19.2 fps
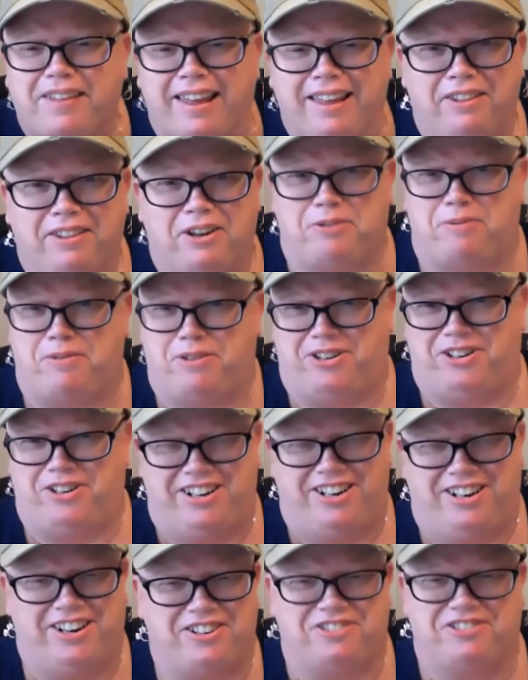there were
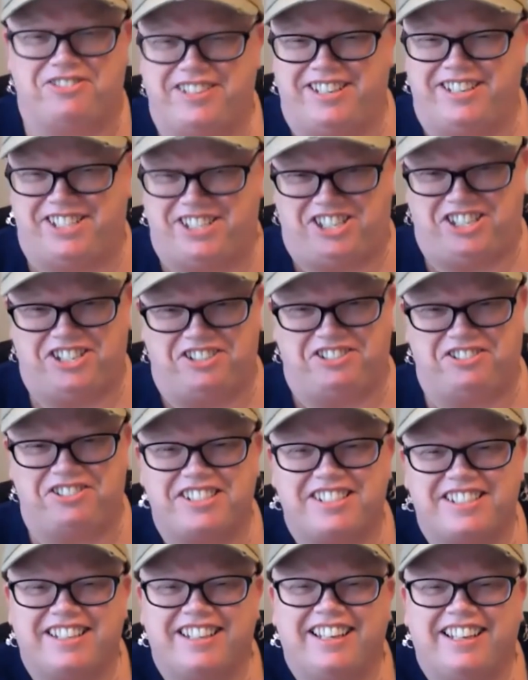no
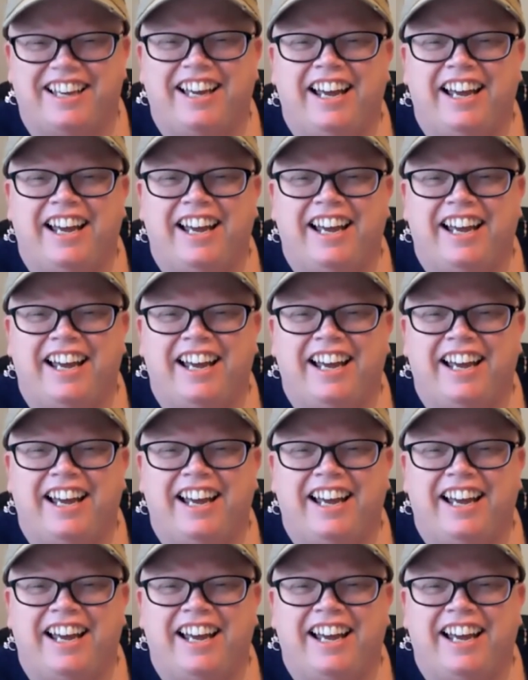issues.